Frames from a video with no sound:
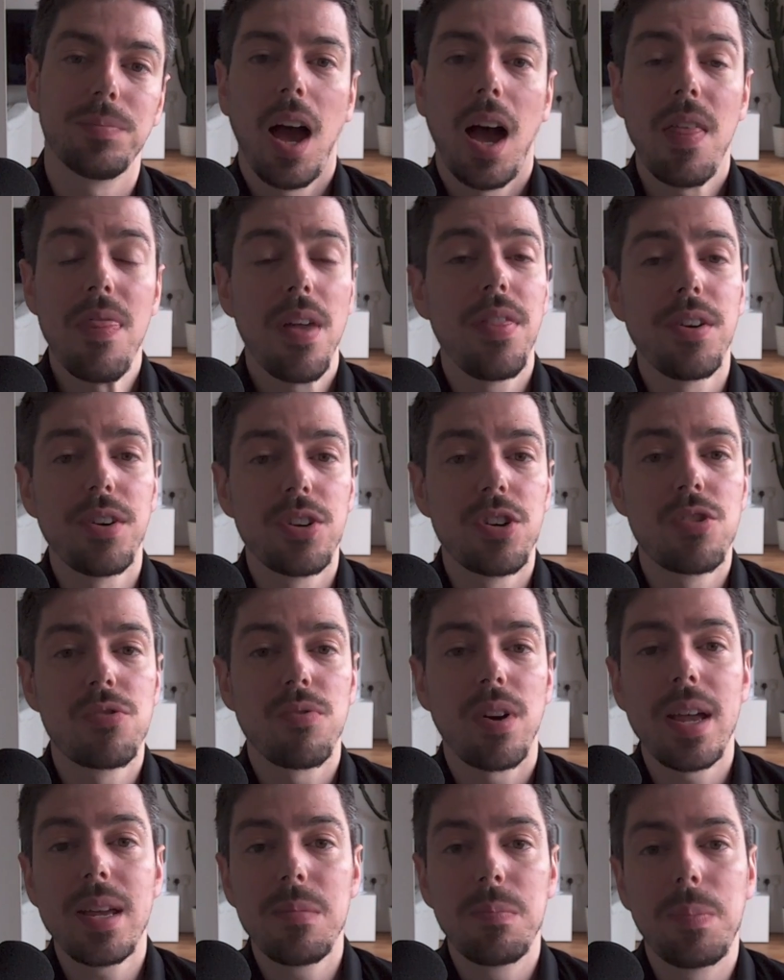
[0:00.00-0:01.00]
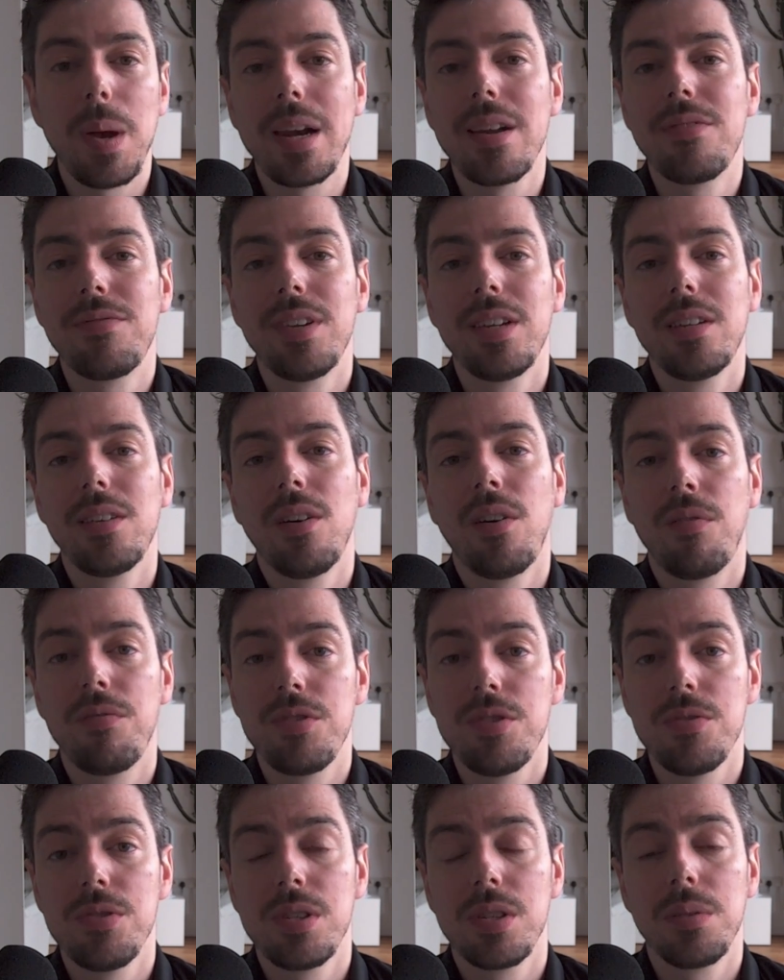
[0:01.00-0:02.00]
Another great benefit of
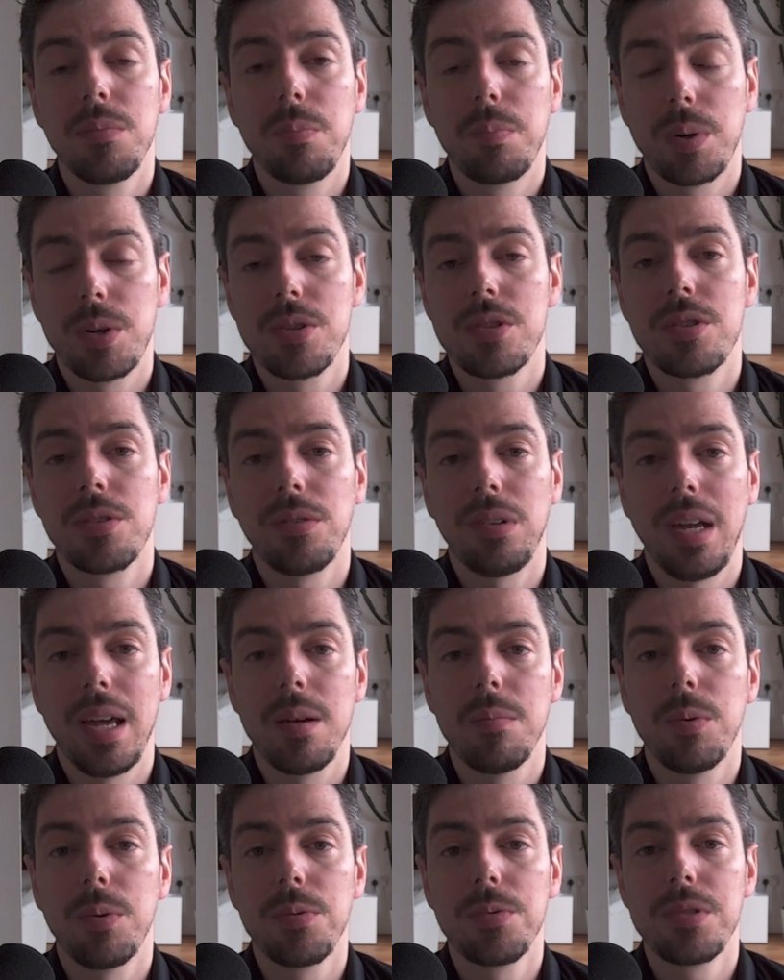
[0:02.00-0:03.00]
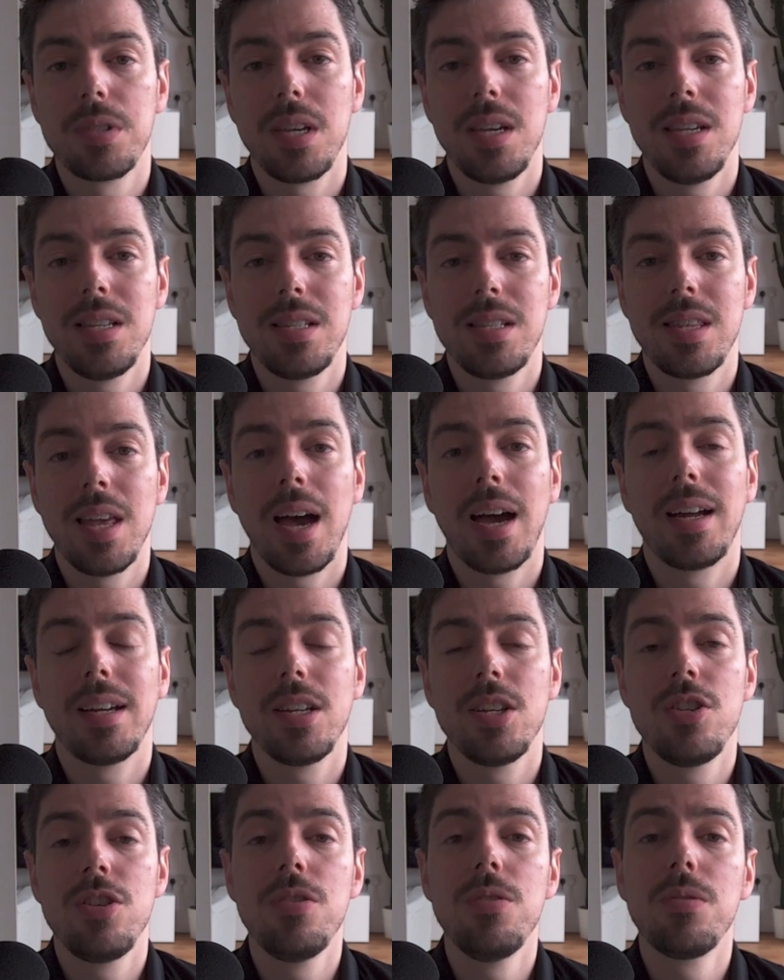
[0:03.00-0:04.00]
using personal labels is
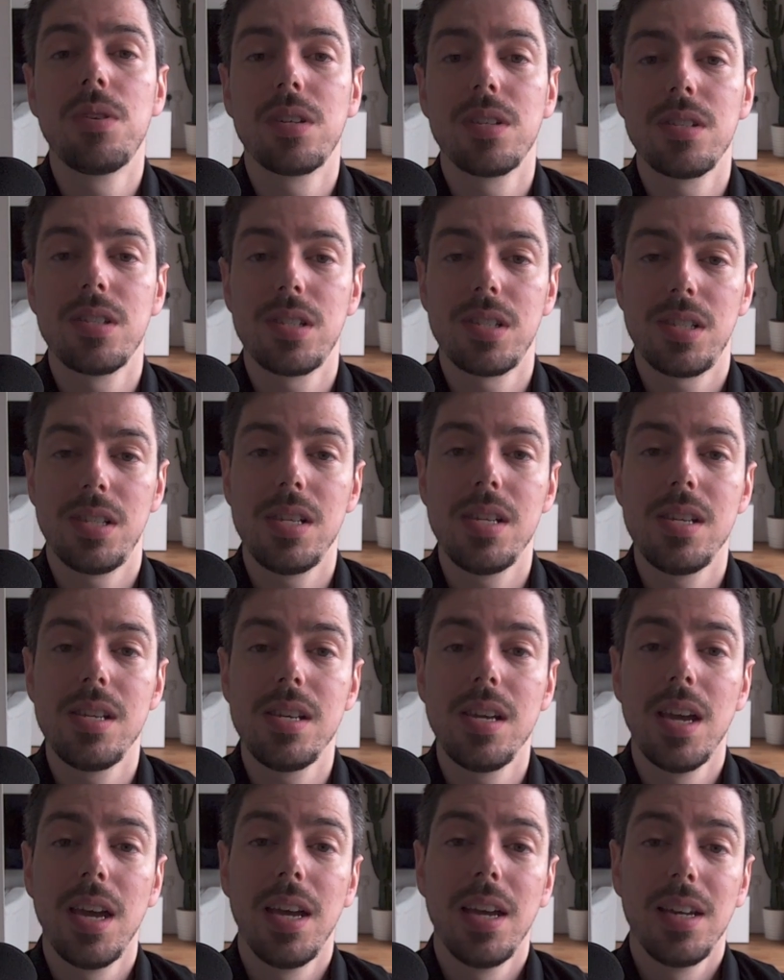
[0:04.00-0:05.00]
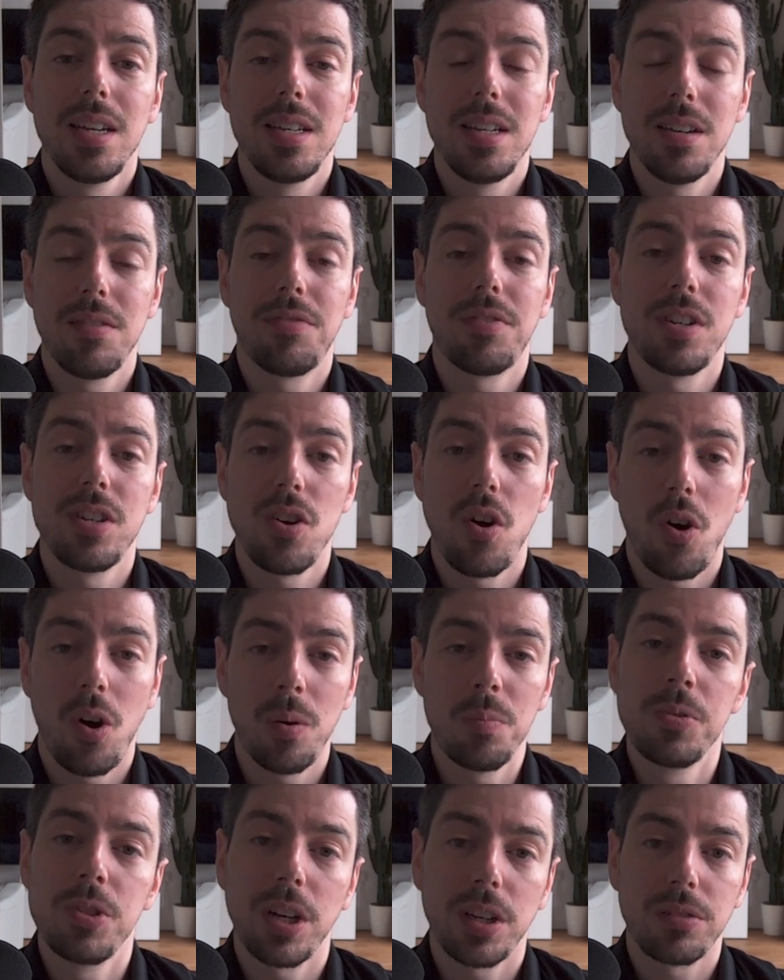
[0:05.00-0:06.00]
that you can see different
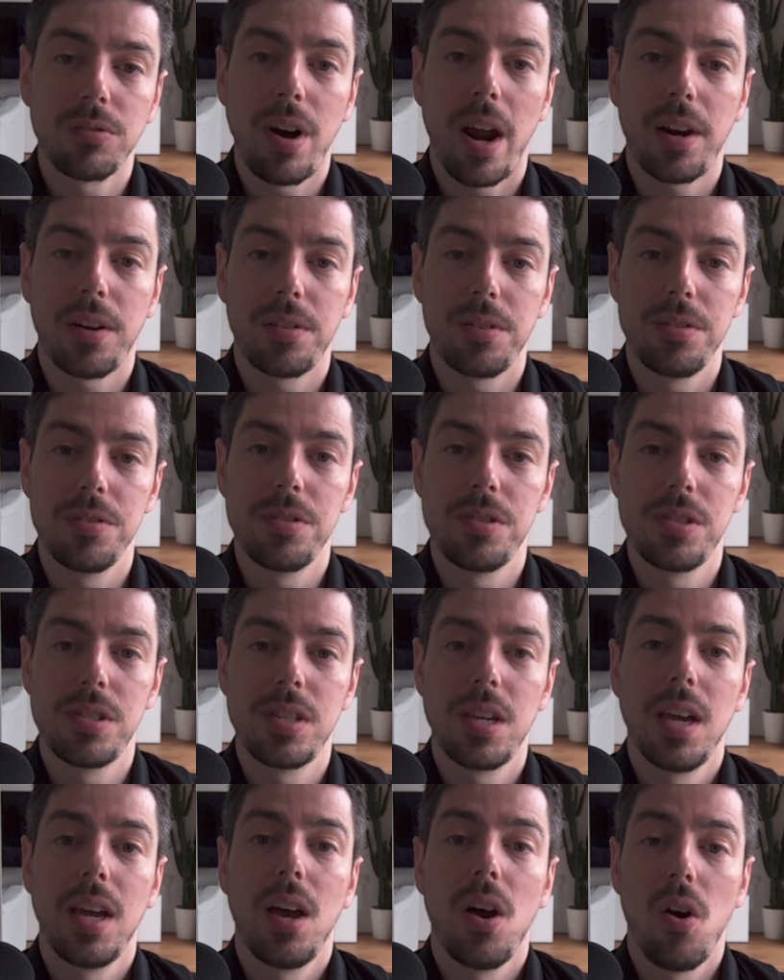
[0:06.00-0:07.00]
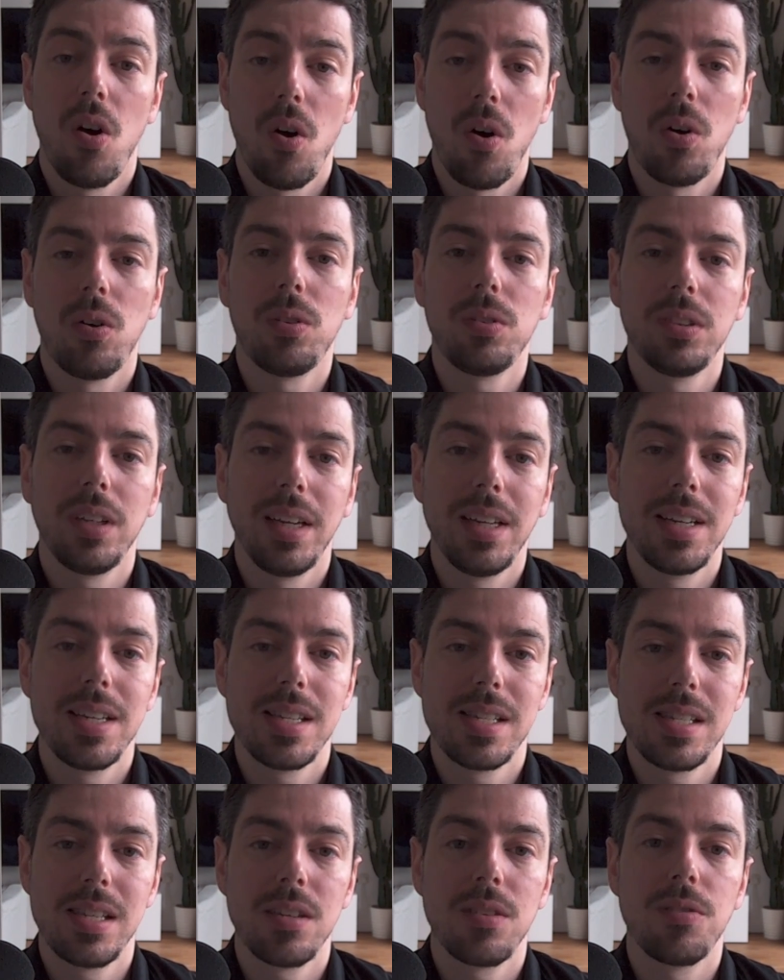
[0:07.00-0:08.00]
object records all in a
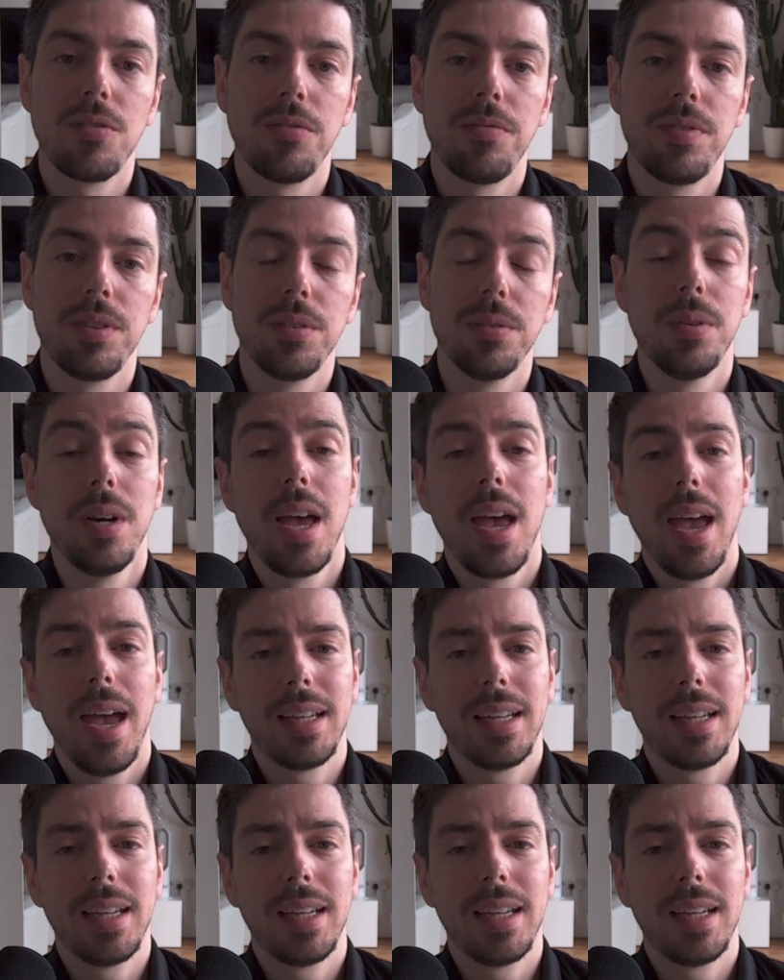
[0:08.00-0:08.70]
single view.